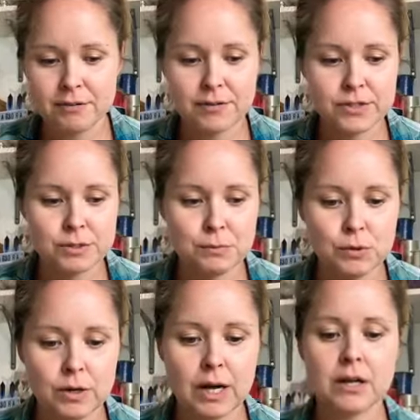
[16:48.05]
and the
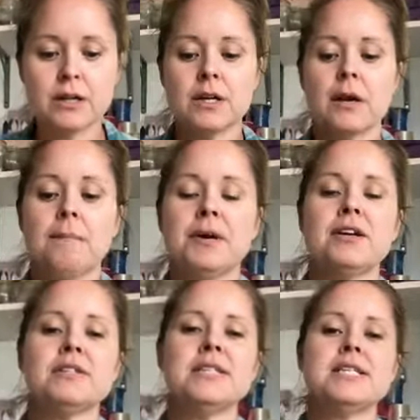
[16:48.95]
smaller.
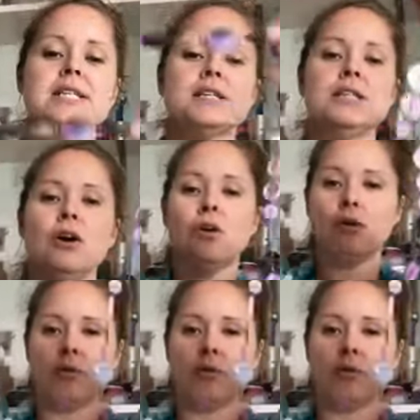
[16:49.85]
Because this is a long